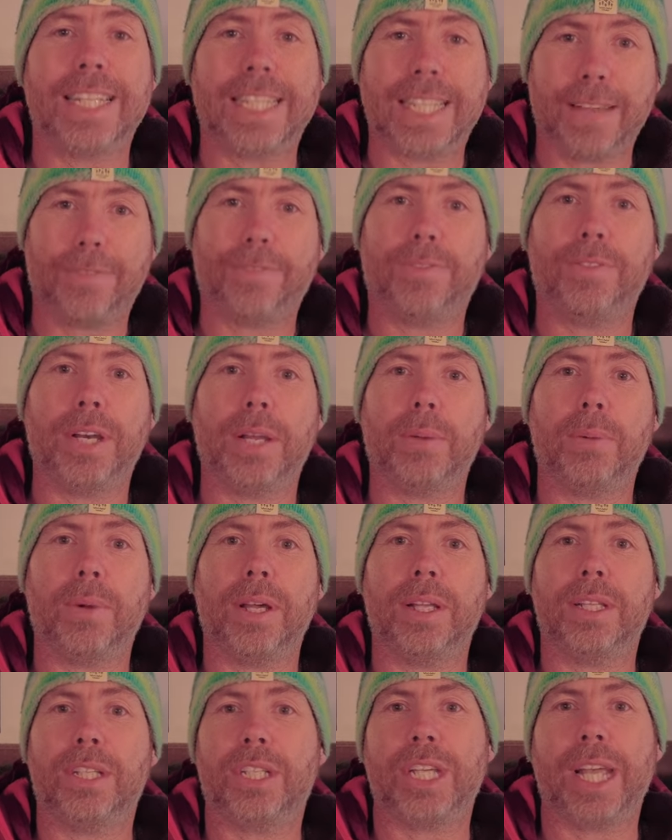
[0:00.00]
Definitely
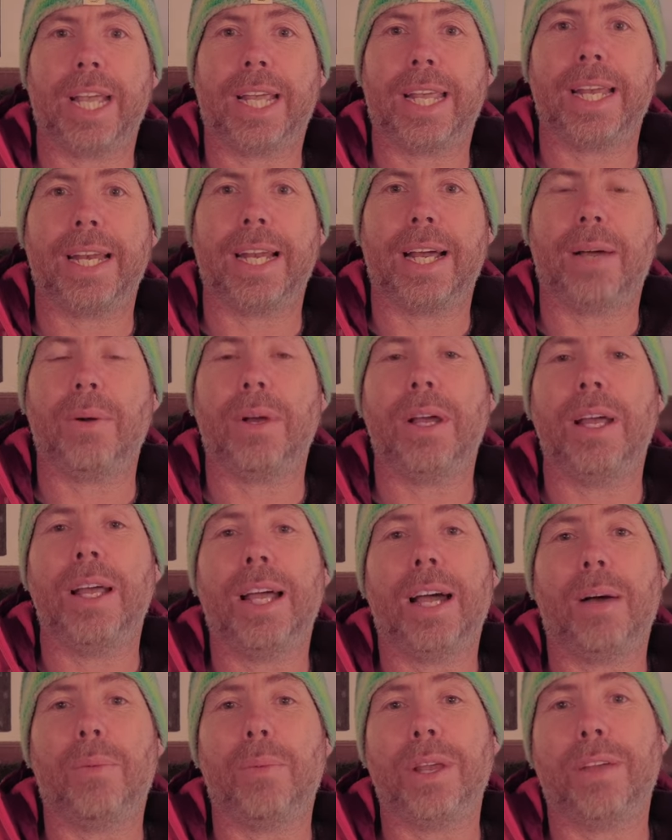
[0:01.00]
worth checking out.
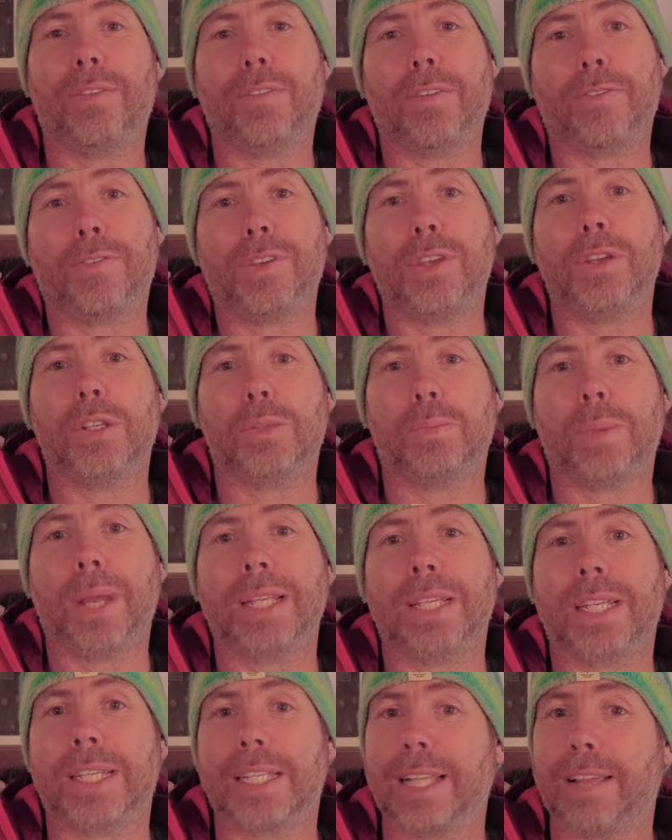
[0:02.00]
And we have a few
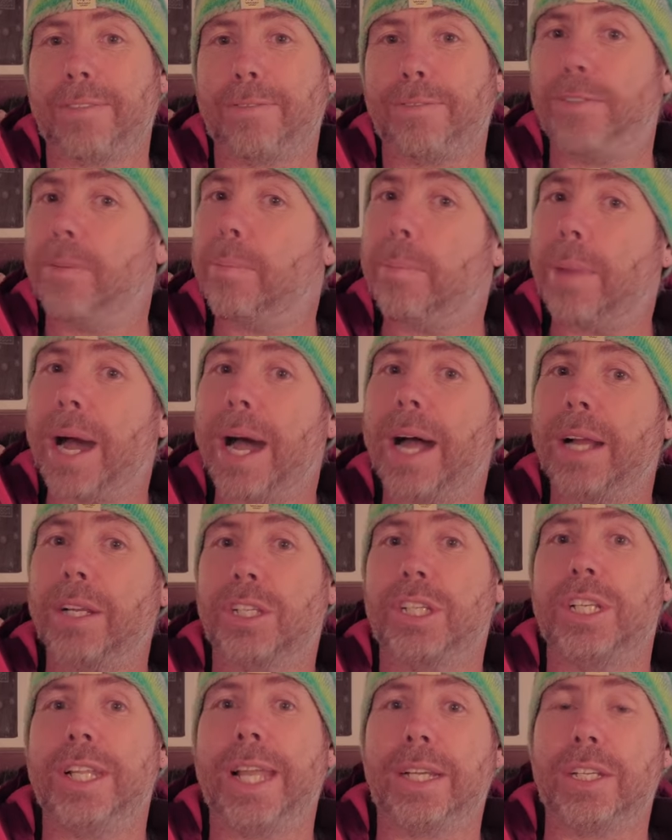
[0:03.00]
spaces left for
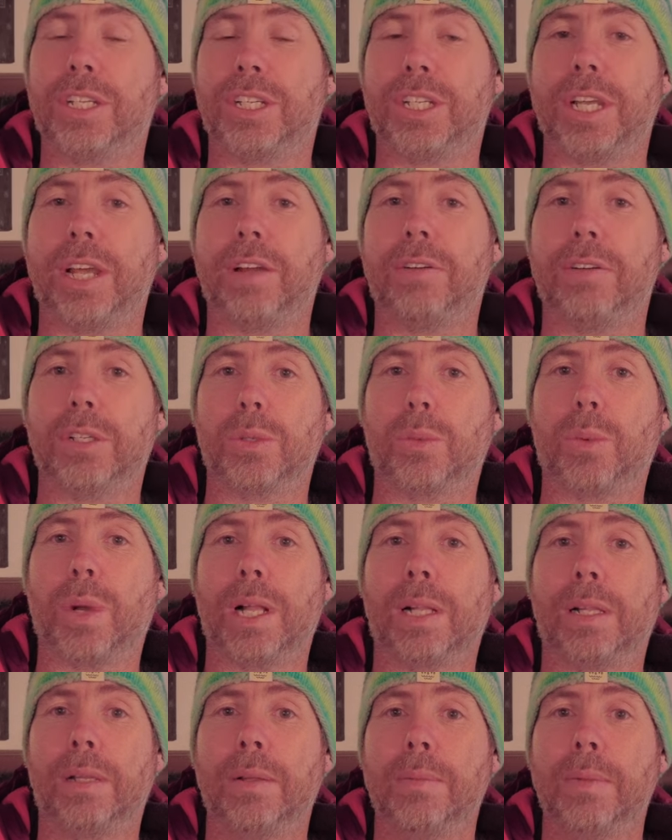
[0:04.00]
March next year as
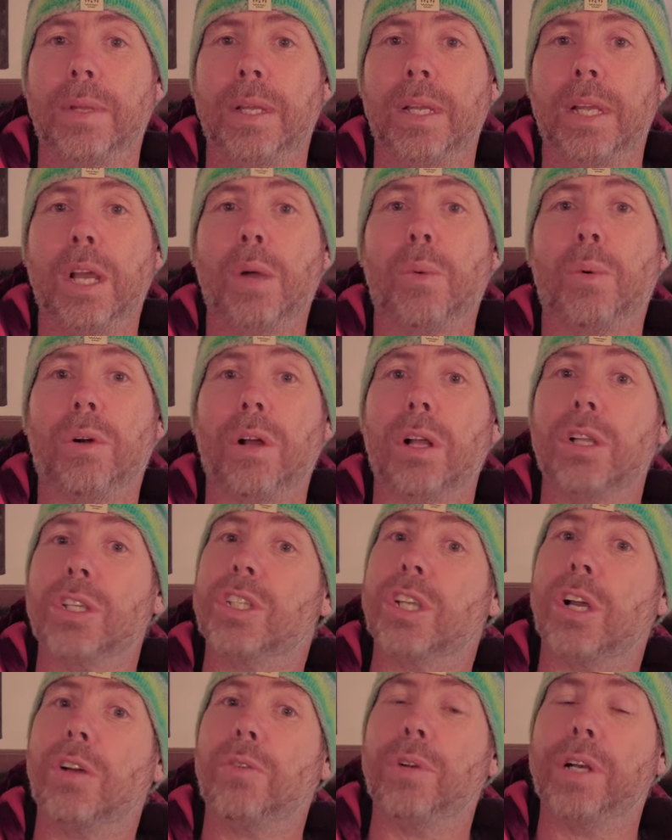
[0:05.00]
well. We're
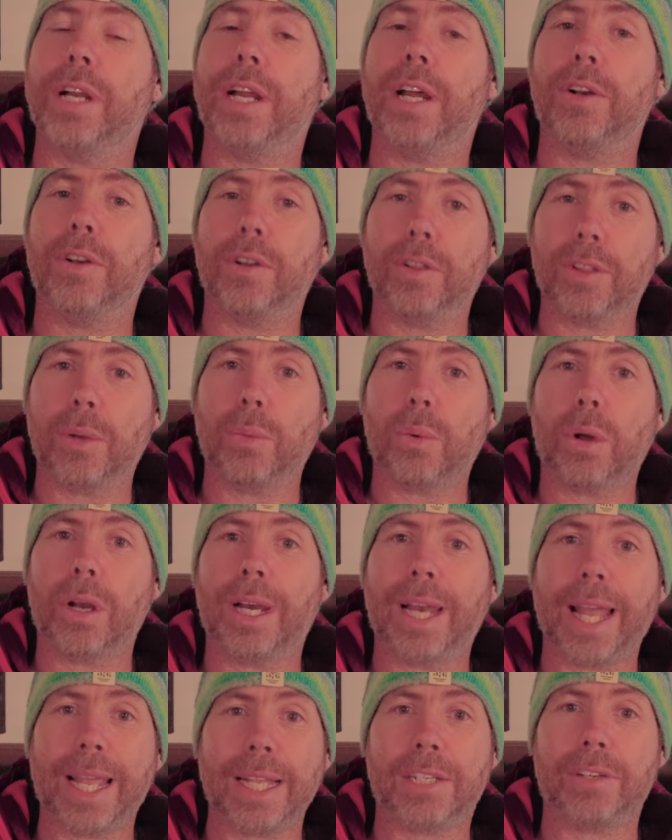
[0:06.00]
also running another
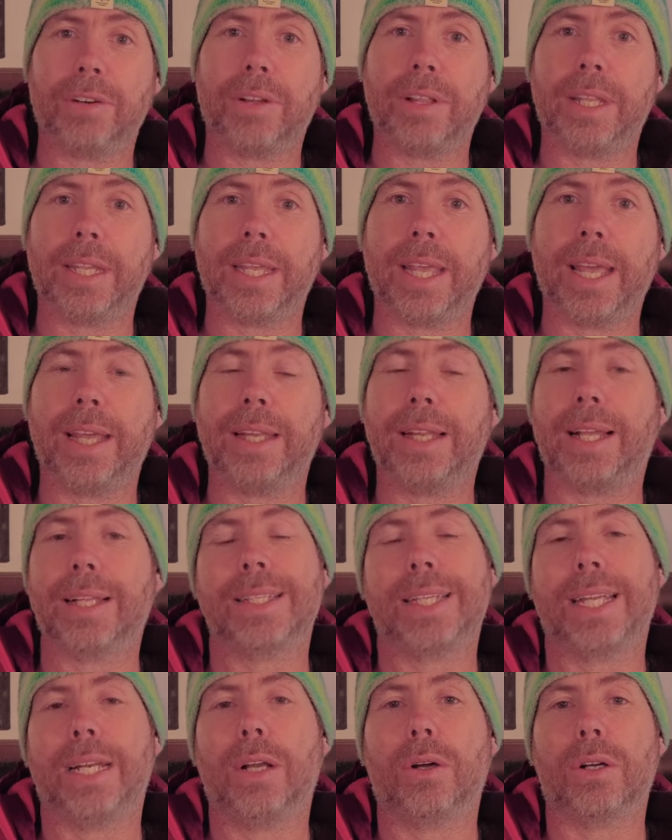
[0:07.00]
one later in the year, and
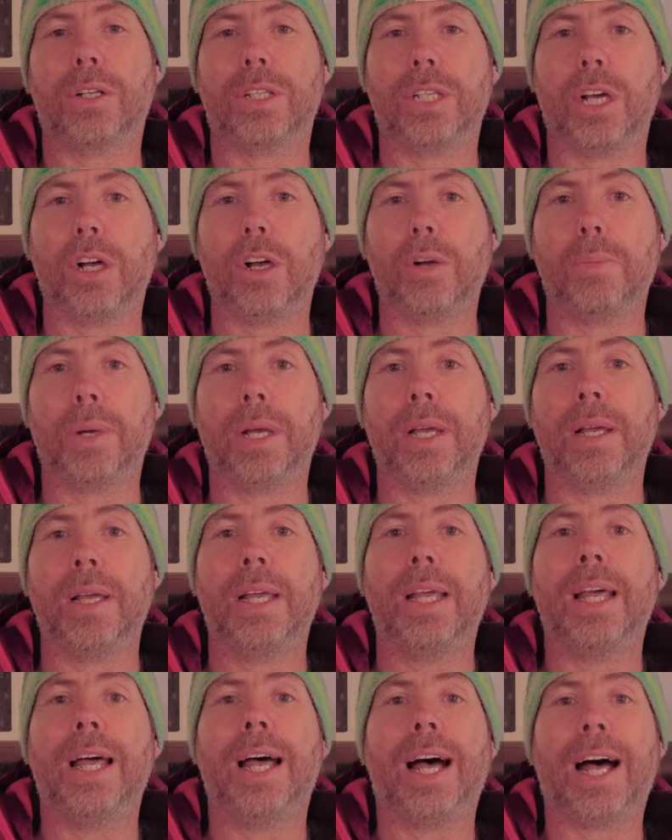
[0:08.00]
that's in October.
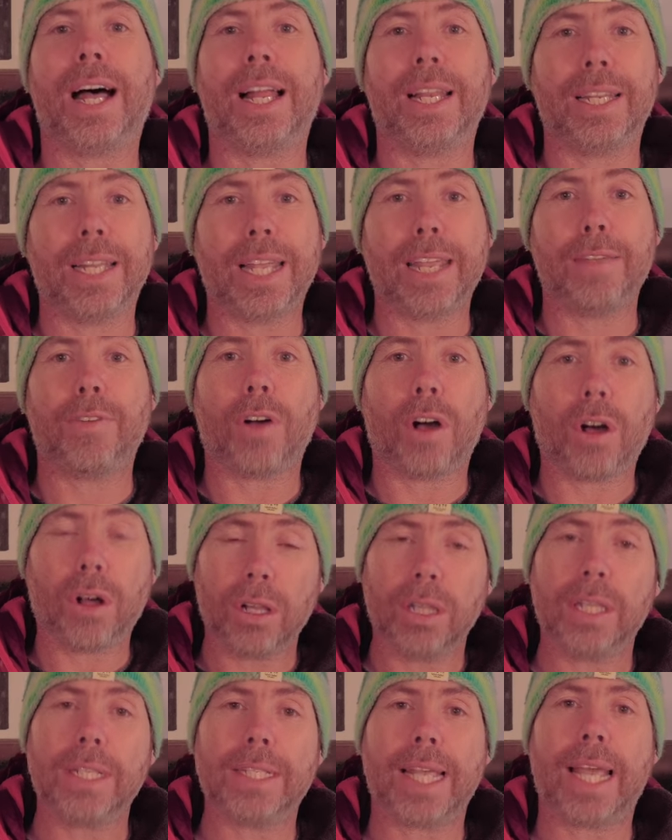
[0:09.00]
I'll leave
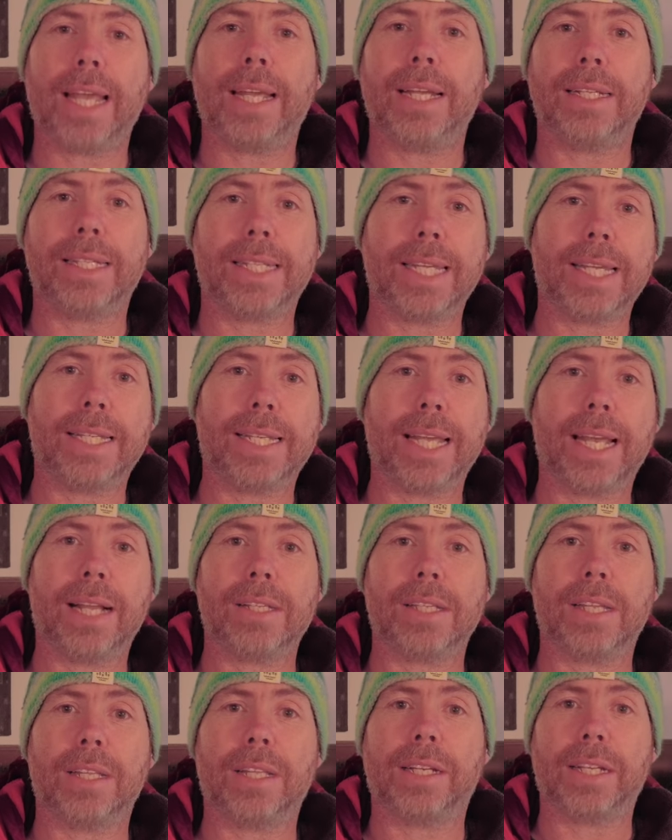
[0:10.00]
all the de
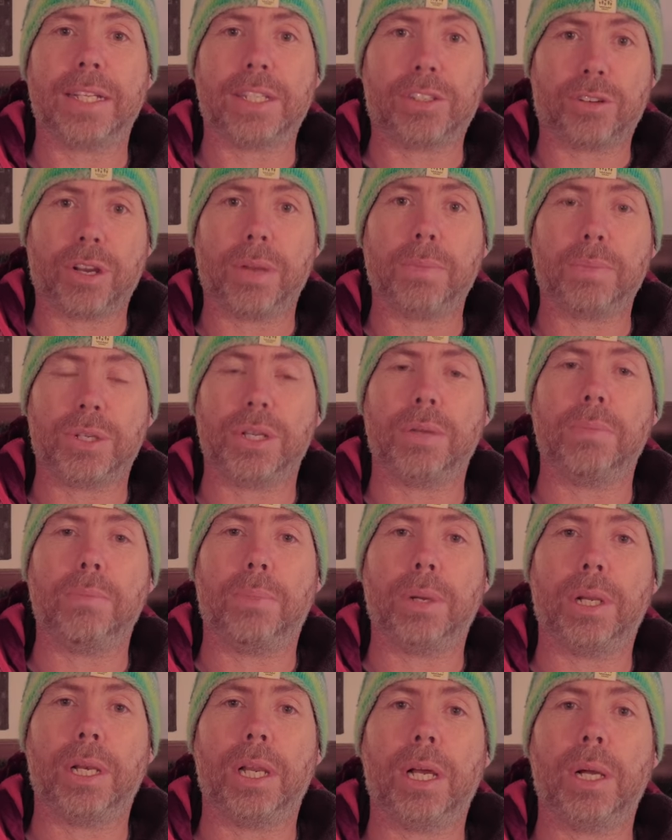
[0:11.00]
details in the description
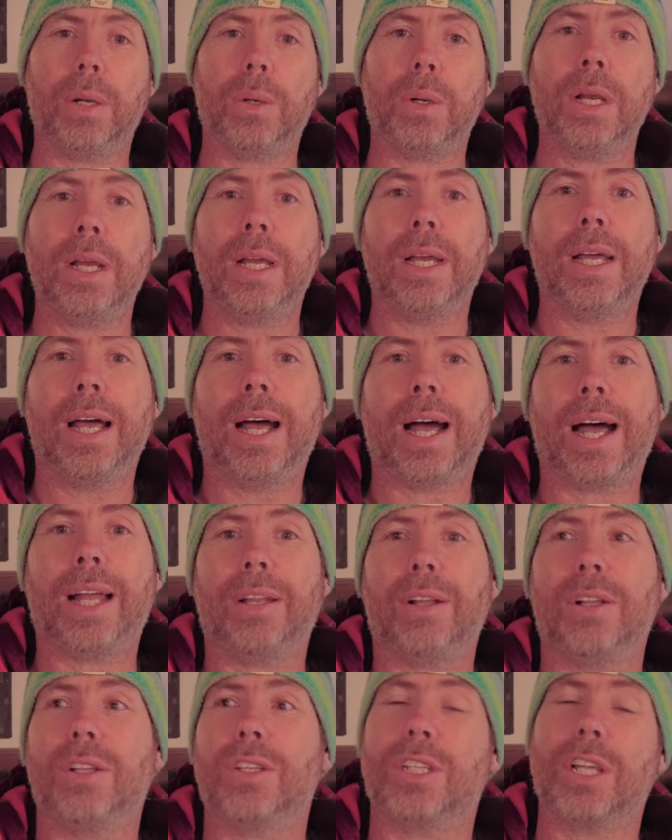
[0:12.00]
below.
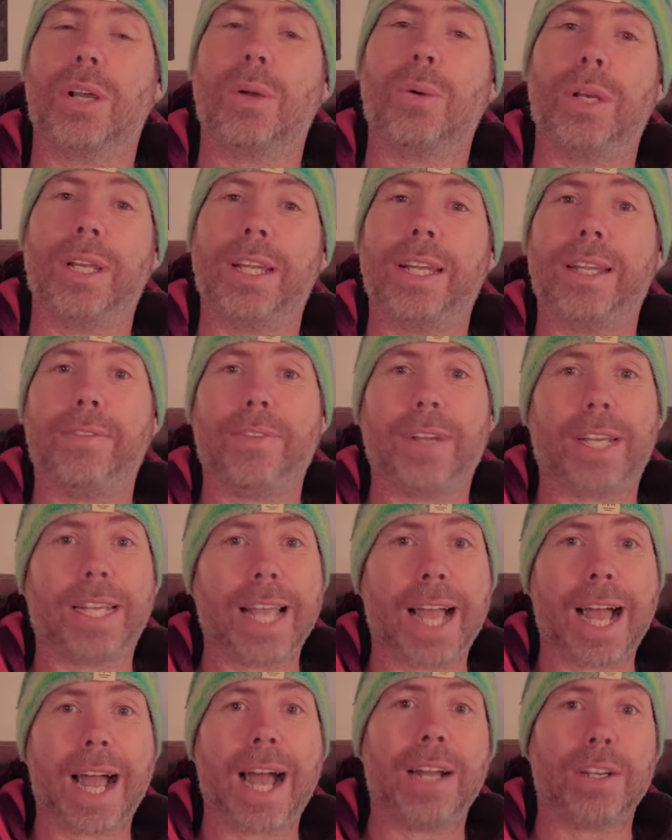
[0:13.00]
I'll also leave a
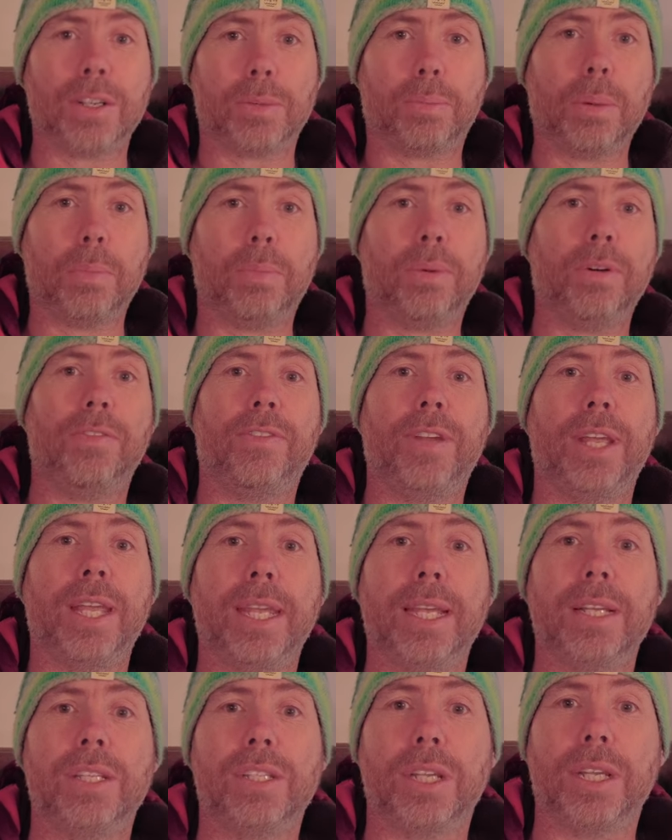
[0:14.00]
card up above
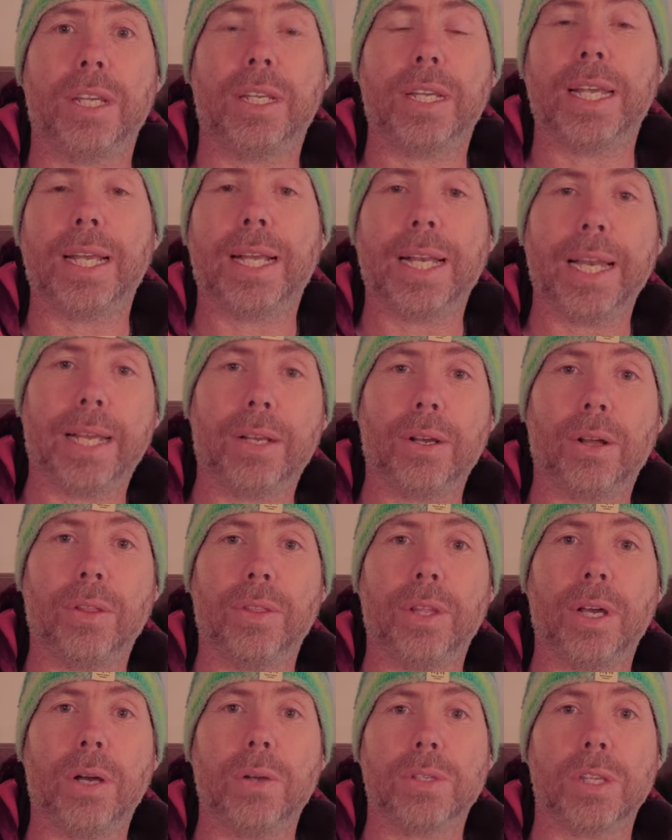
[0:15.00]
here so you can click
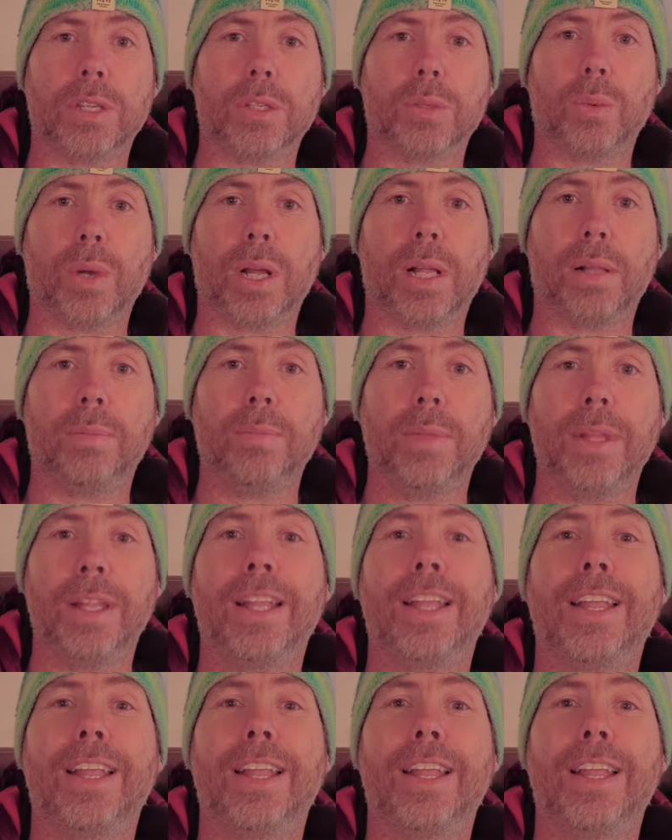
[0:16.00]
on those as well.